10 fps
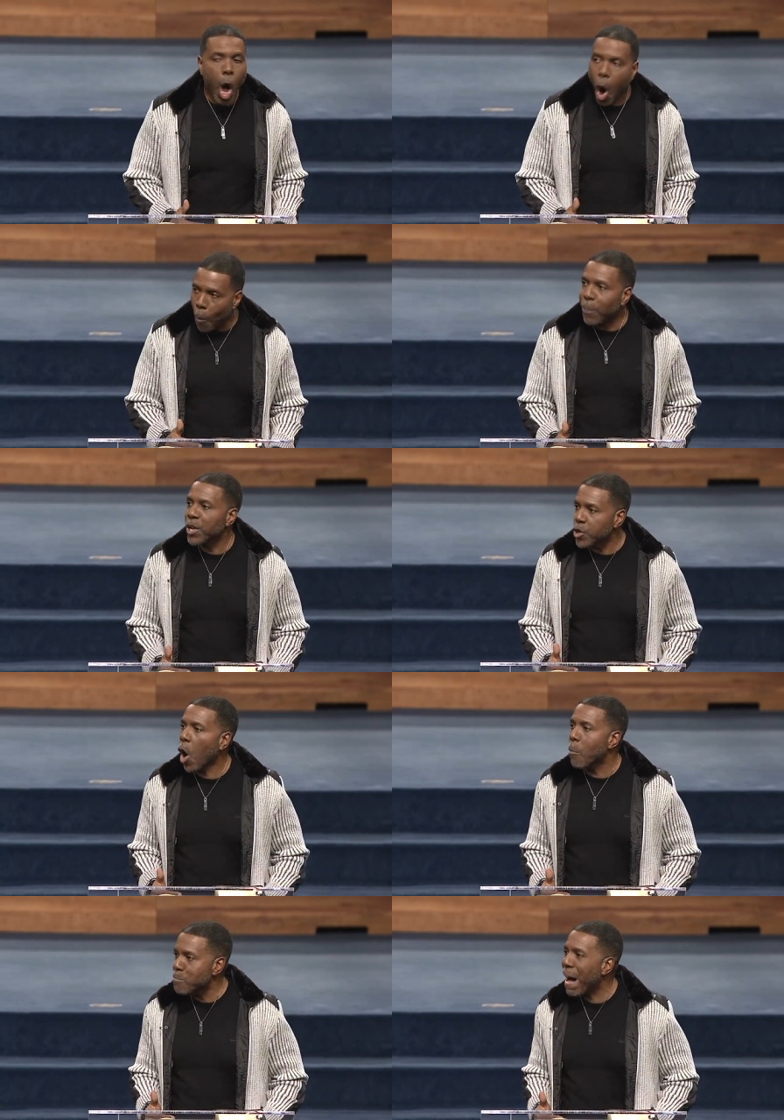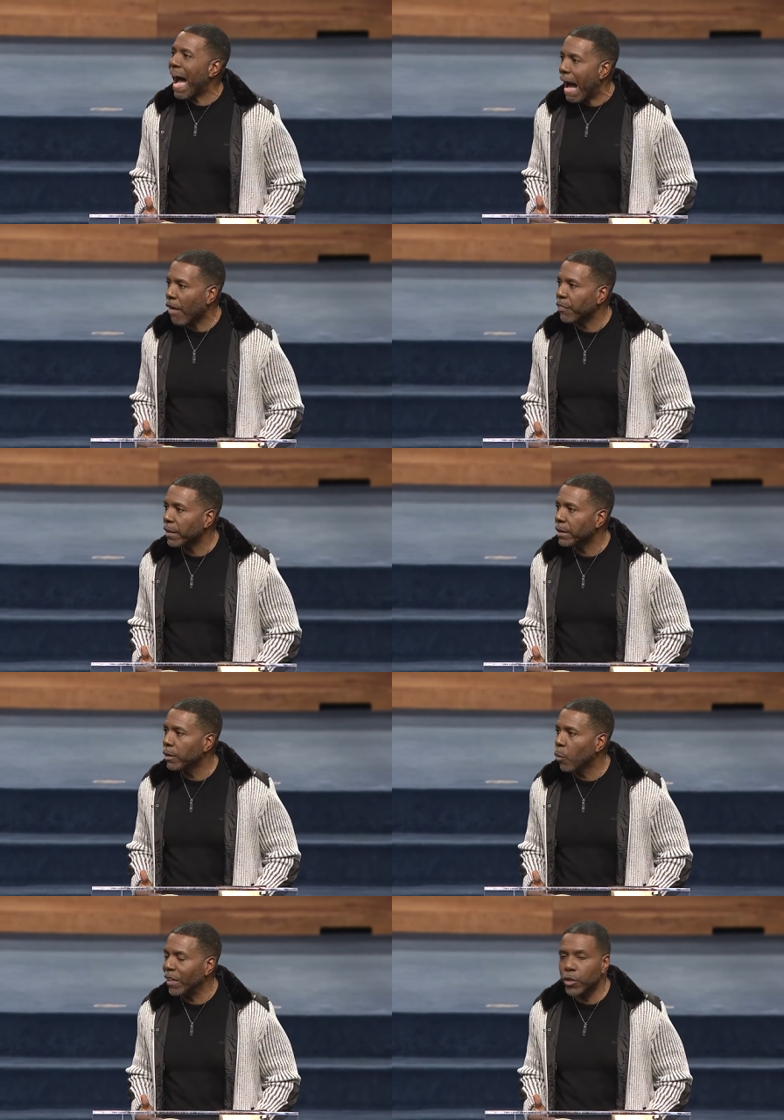Open your mouth,
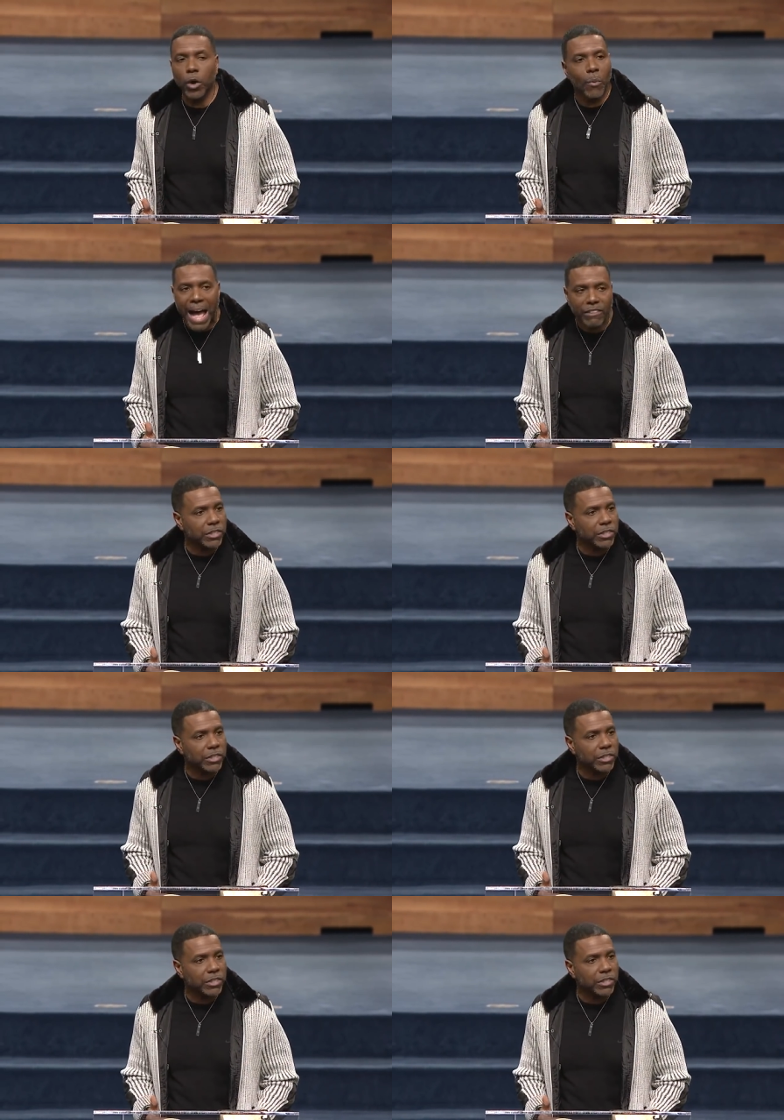whether you're around